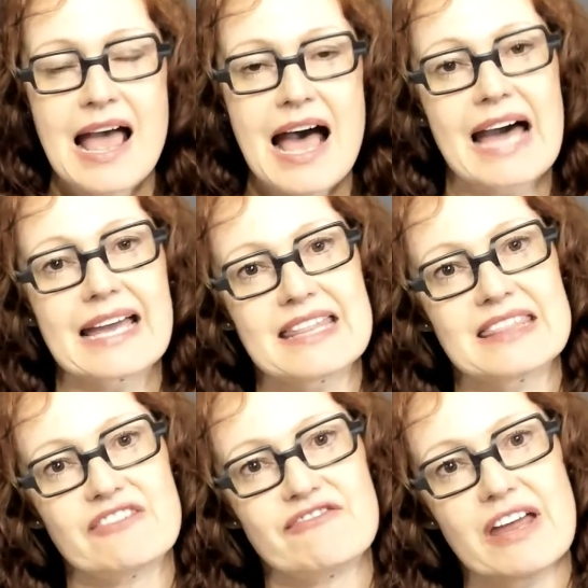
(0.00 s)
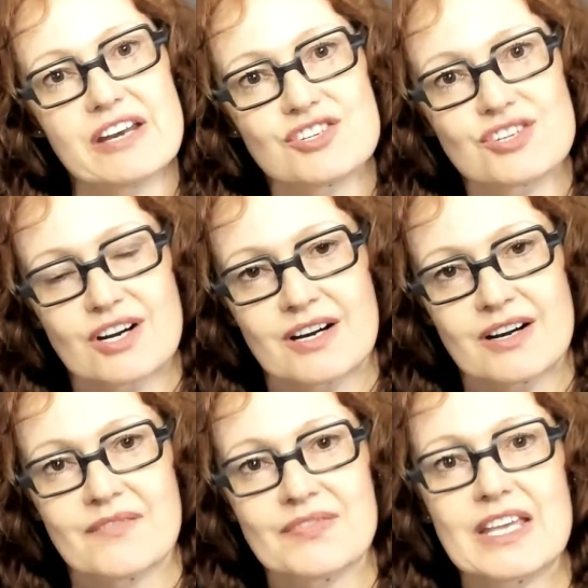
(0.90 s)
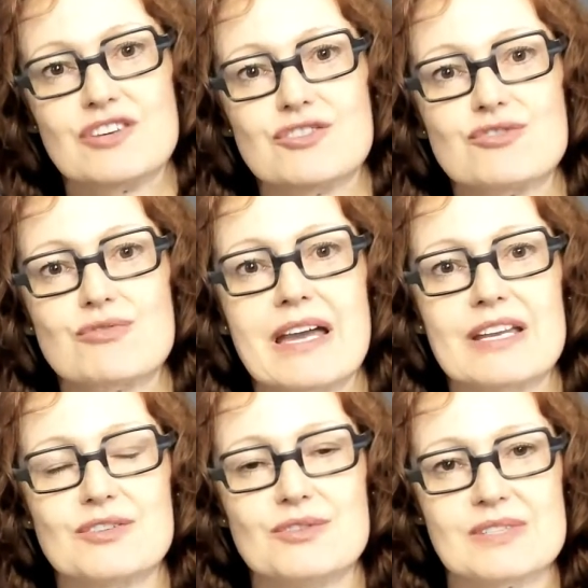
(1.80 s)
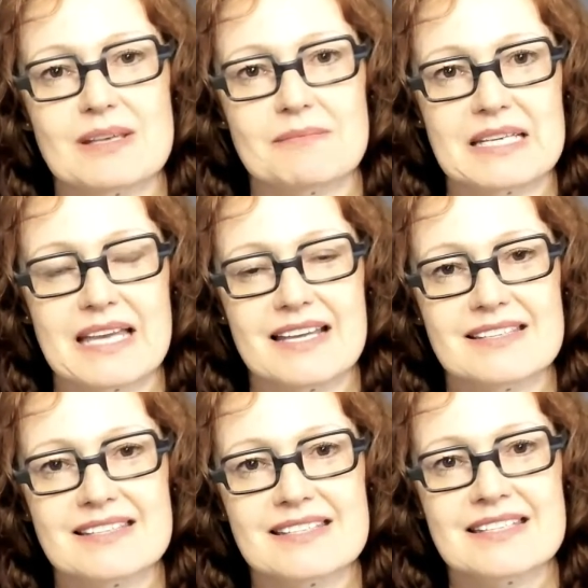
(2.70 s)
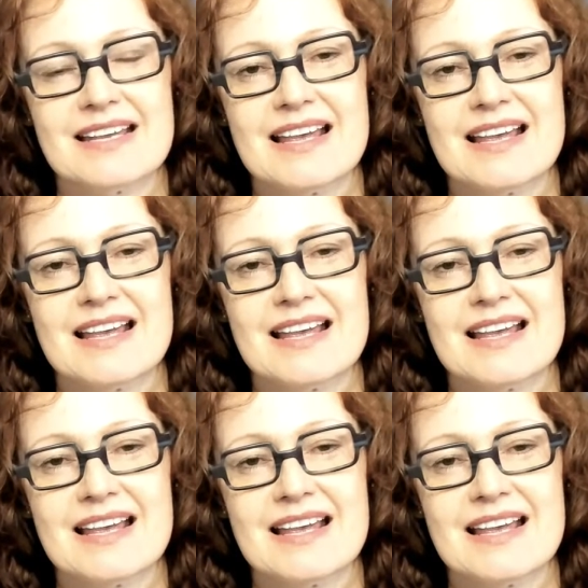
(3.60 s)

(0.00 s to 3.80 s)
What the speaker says: I can then venture into trying to do something else.